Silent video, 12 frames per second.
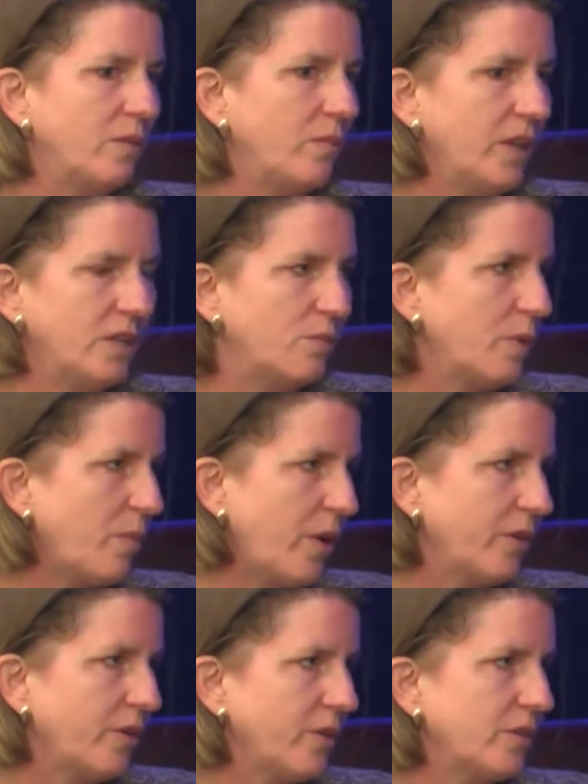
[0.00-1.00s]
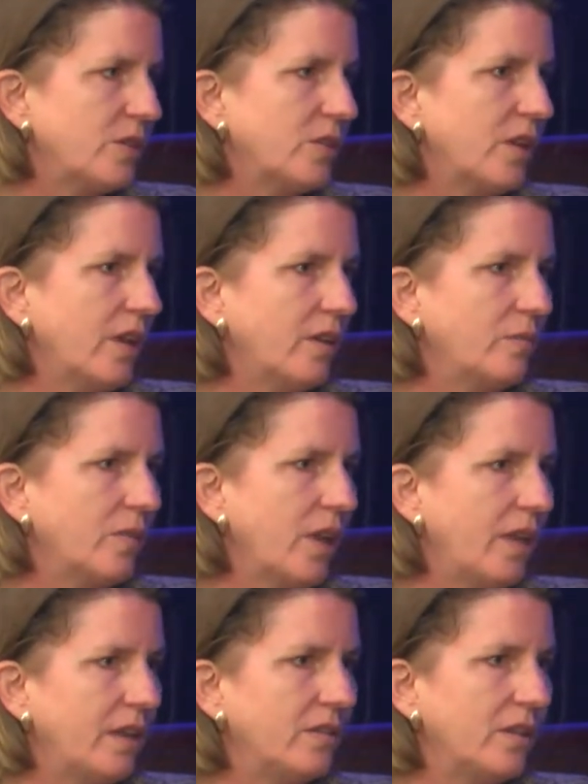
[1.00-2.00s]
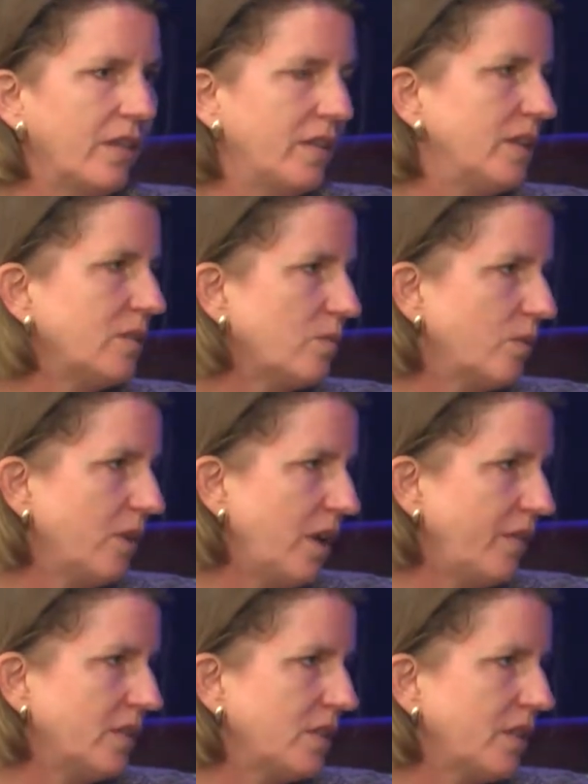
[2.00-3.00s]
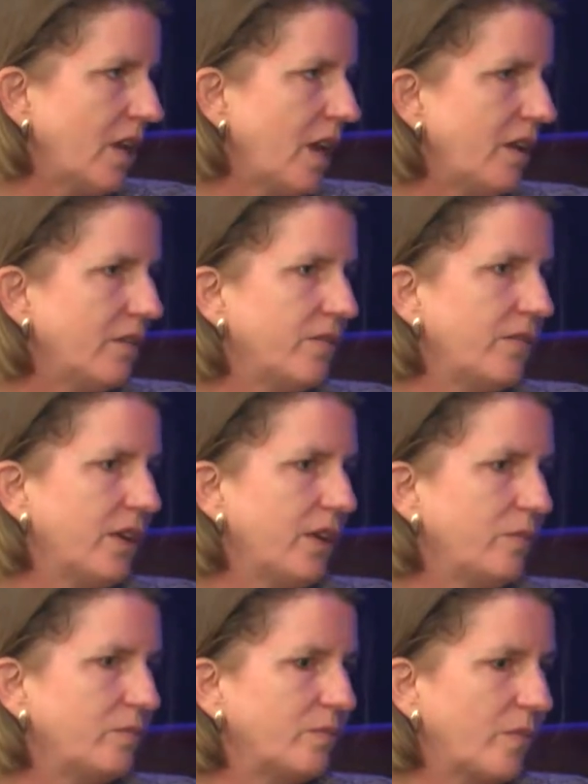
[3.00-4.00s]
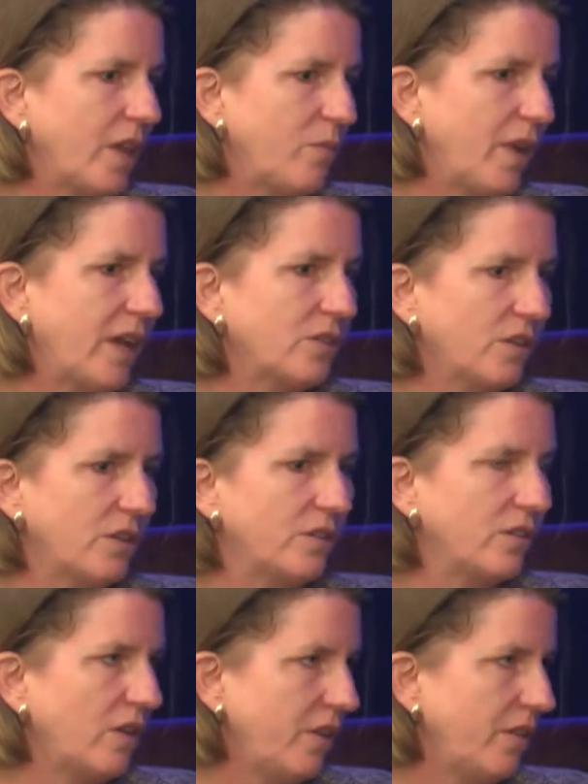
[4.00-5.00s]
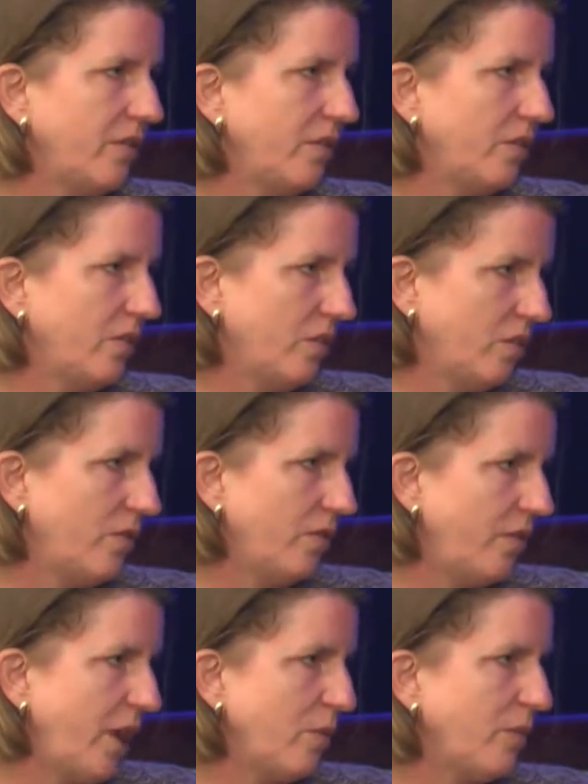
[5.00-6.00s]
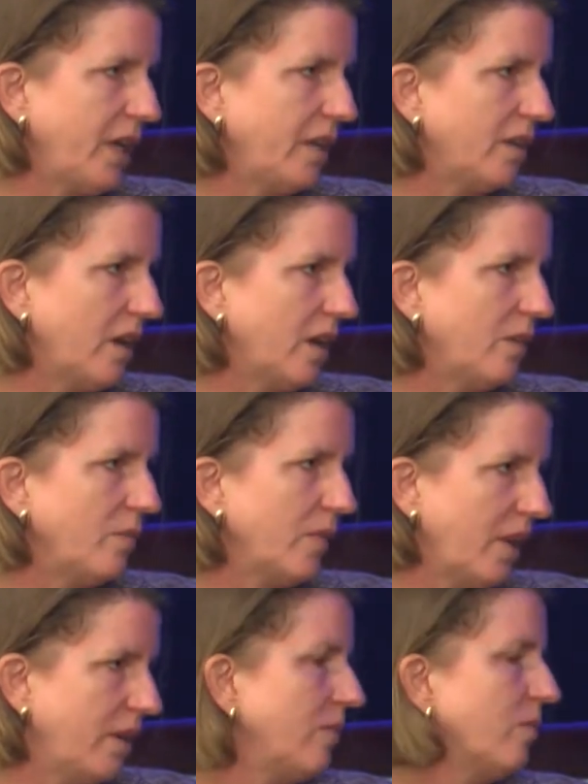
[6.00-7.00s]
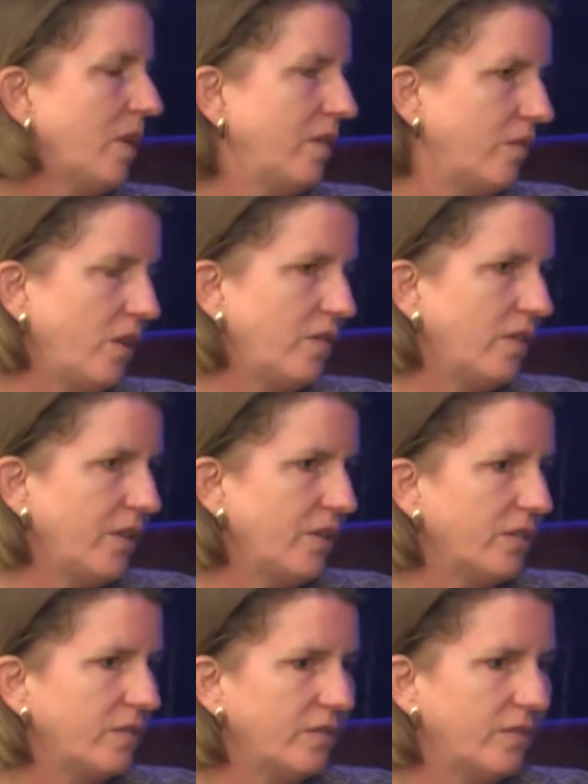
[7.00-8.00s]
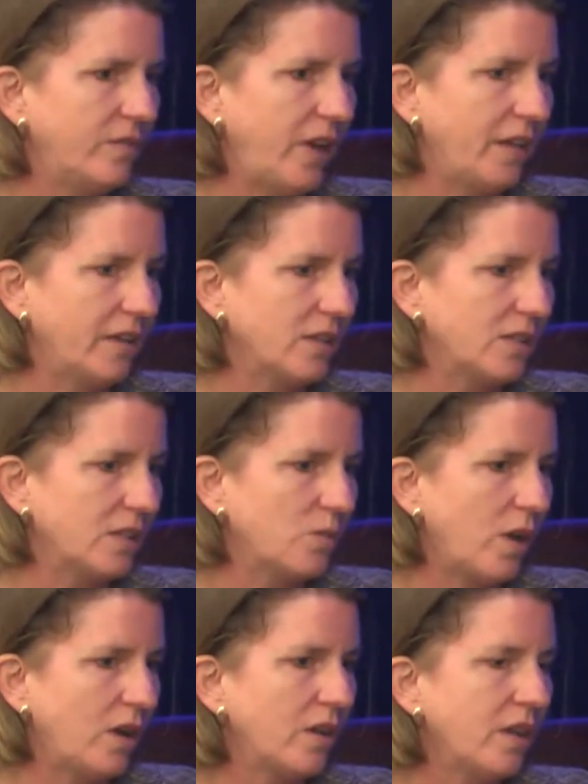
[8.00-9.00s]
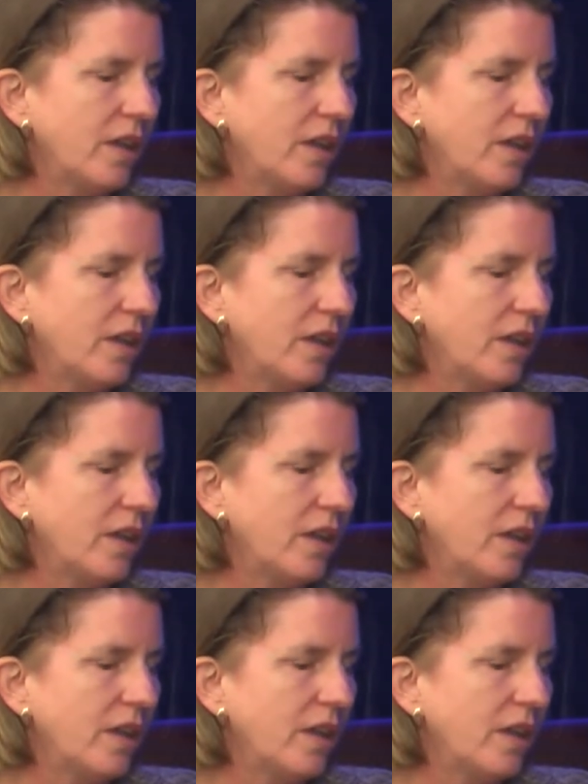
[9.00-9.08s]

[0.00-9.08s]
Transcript: Intimate partners, and these would obviously have impact on the family and involve other violence as well.